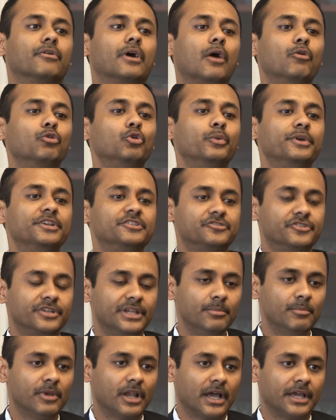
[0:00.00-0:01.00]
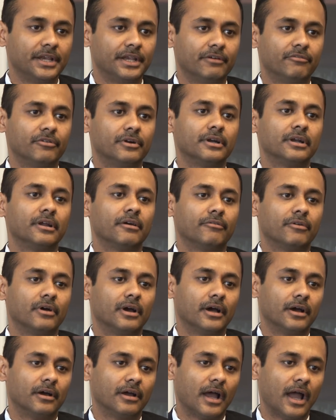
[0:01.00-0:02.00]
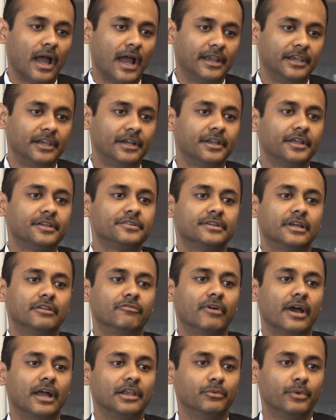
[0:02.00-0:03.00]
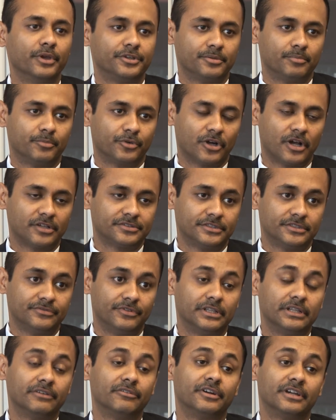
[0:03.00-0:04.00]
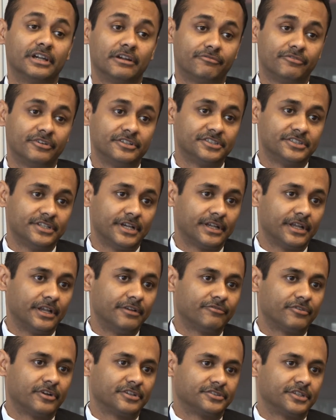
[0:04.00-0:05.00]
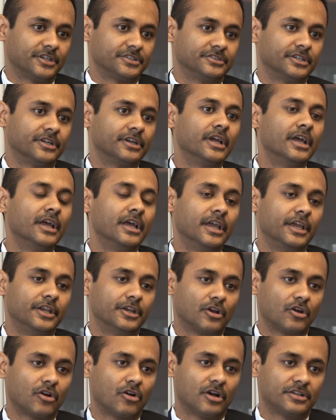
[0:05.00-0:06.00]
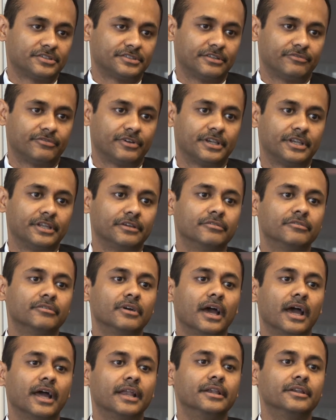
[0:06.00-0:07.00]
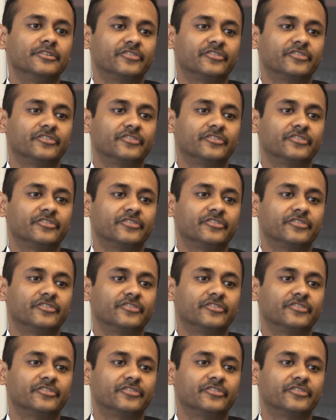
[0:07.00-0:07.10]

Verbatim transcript: how do we streamline our uh, analytics and valuation process with our reference data infrastructure in a cost-effective and